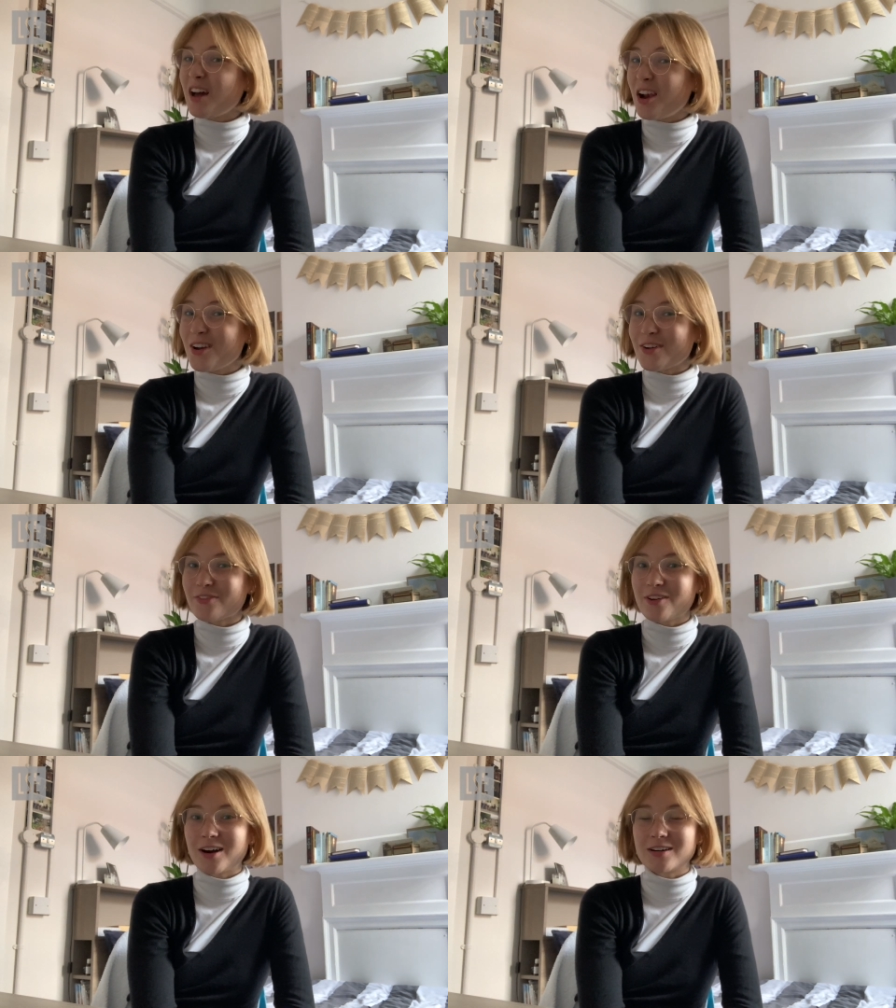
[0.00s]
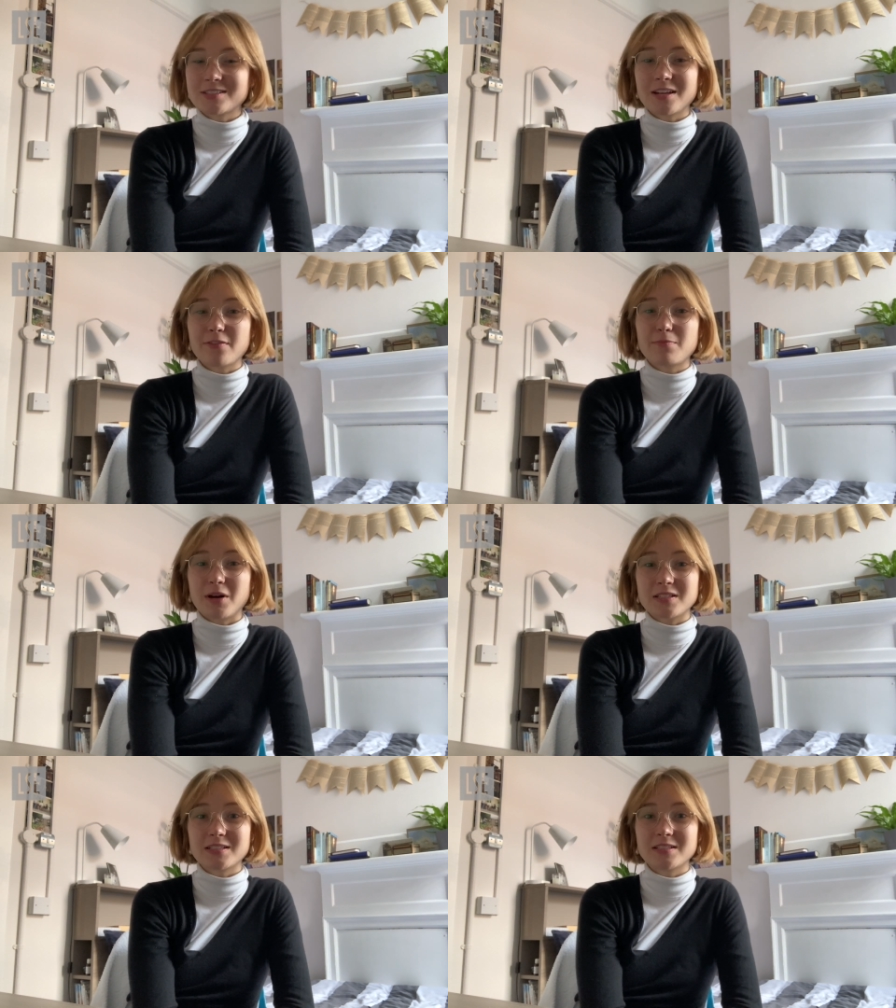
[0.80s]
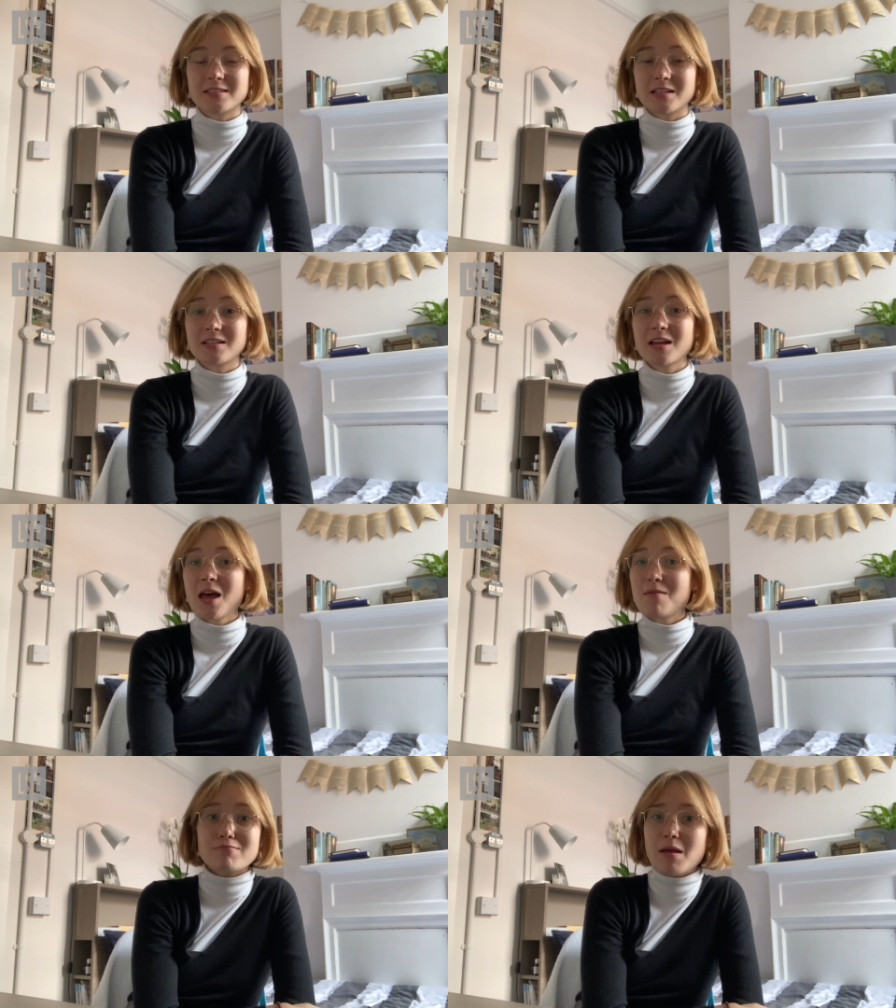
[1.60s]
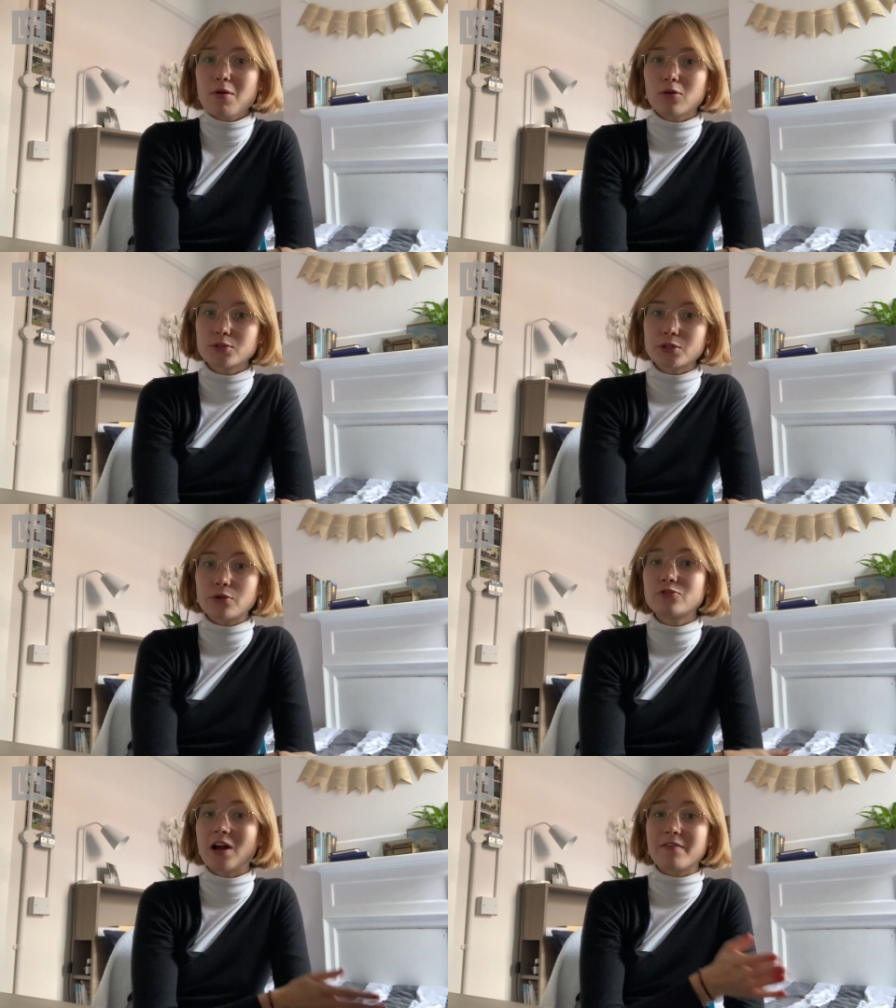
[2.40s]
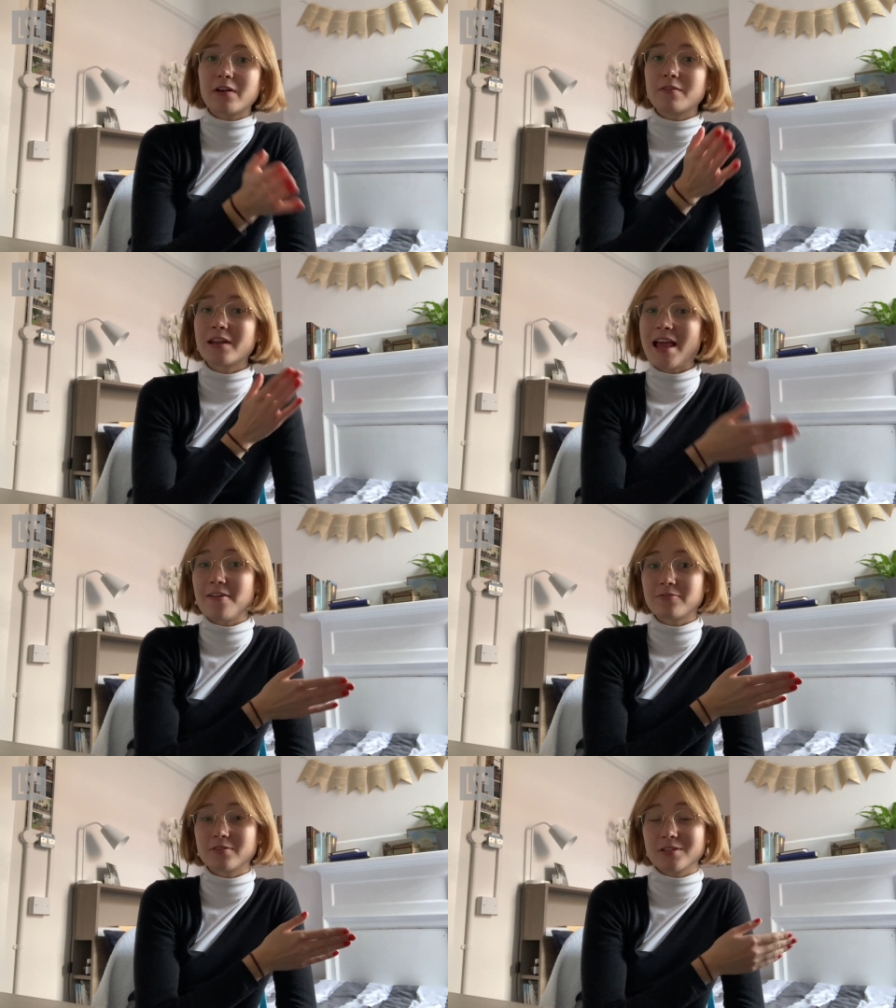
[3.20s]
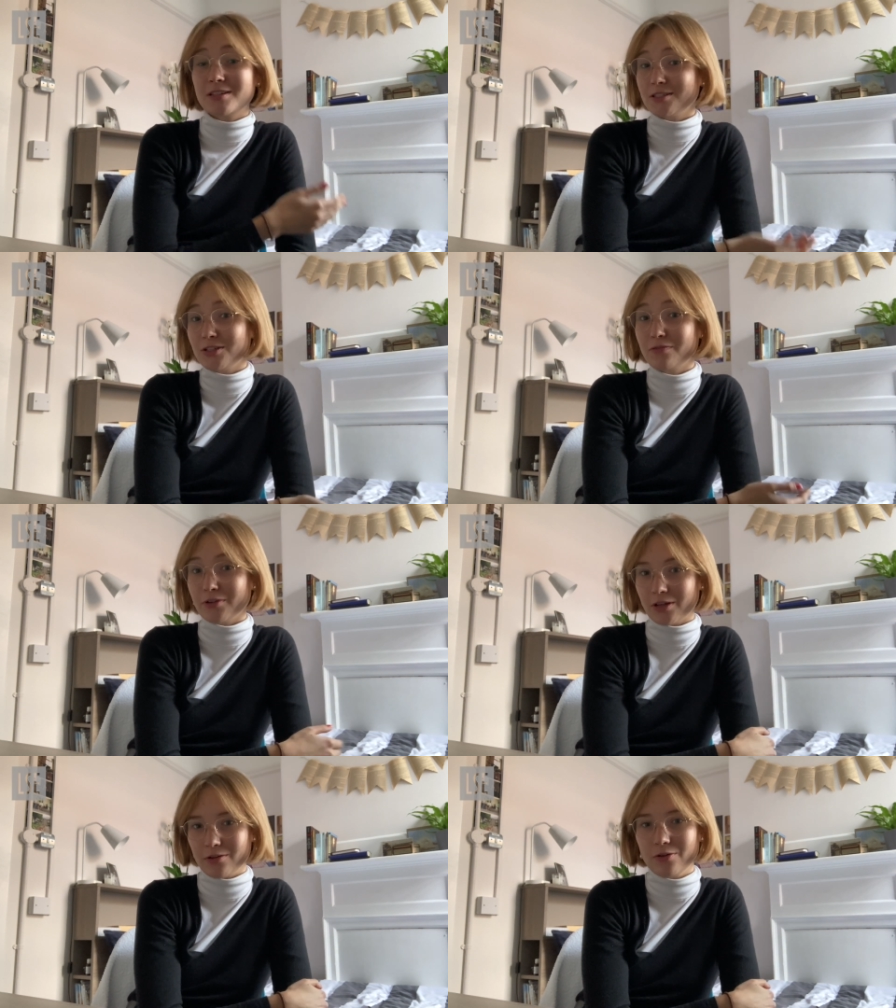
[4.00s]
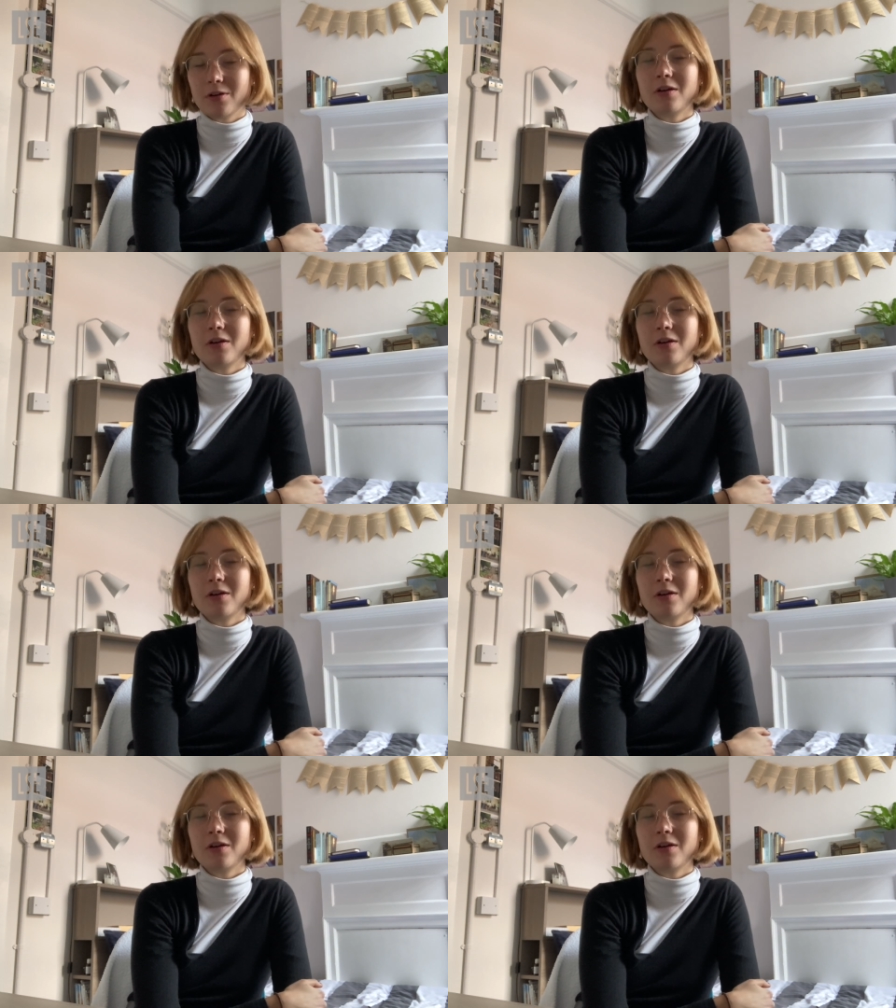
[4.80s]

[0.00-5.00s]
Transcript: a lot of cars, a lot of buses, and maybe also driving on the left is new for you.